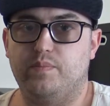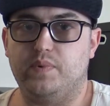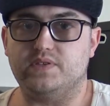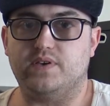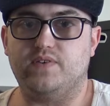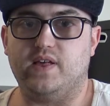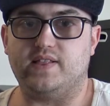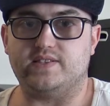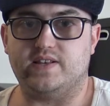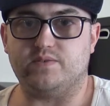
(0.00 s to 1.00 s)
Plus I feel like
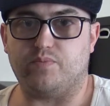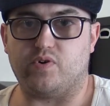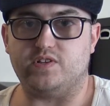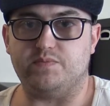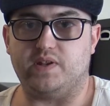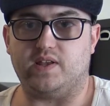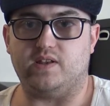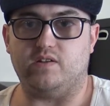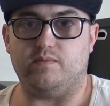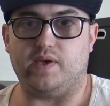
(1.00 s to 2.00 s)
that's not as important as me to
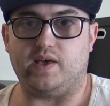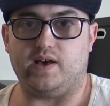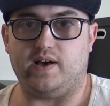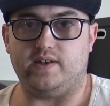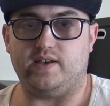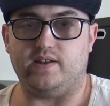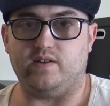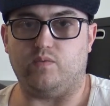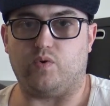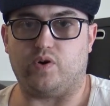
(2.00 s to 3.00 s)
continue to make content
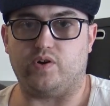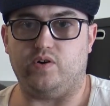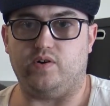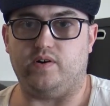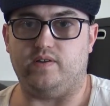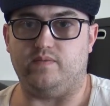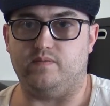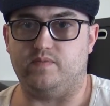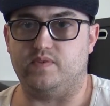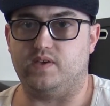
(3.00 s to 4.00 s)
and work on
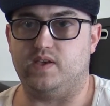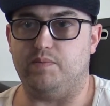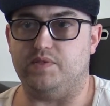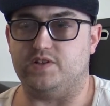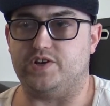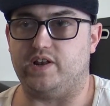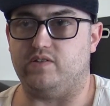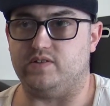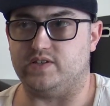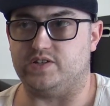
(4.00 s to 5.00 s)
keeping the
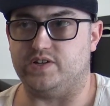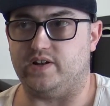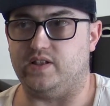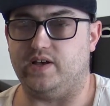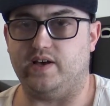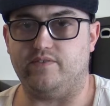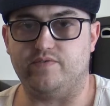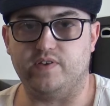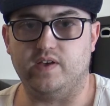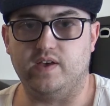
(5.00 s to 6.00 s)
channel and such not
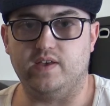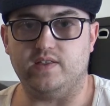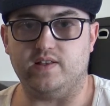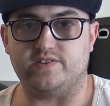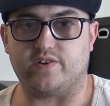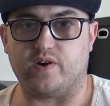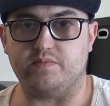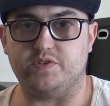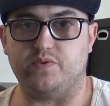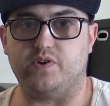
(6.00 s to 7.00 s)
alive. The
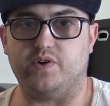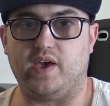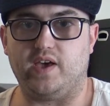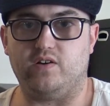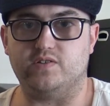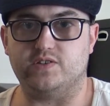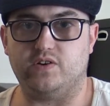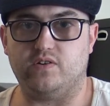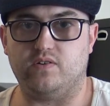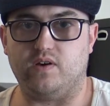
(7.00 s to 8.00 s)
Instagram's doing okay
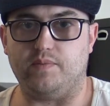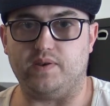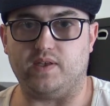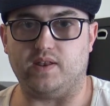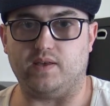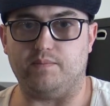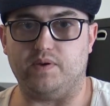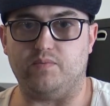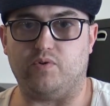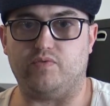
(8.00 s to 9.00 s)
also. I've been getting a
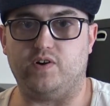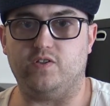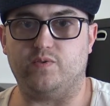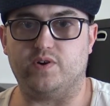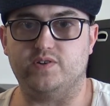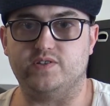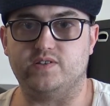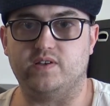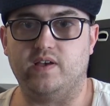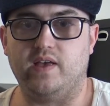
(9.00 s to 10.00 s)
bit more
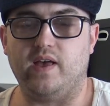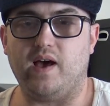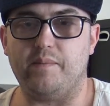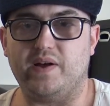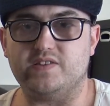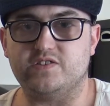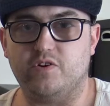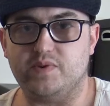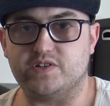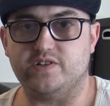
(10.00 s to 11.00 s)
followers. I'm not
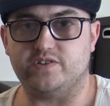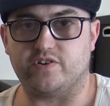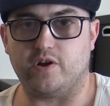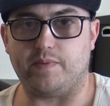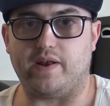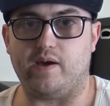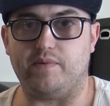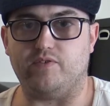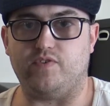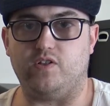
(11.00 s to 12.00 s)
so much concerned about how
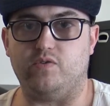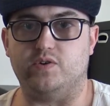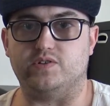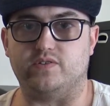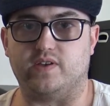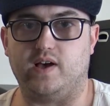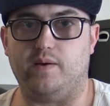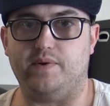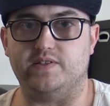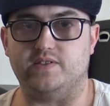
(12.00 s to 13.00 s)
many followers and
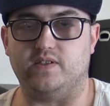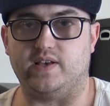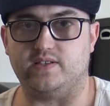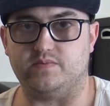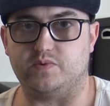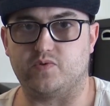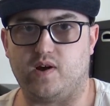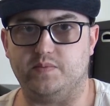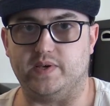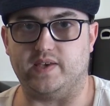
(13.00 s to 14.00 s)
comments and likes and
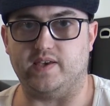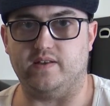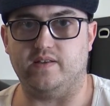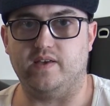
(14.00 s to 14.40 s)
subscribes I get.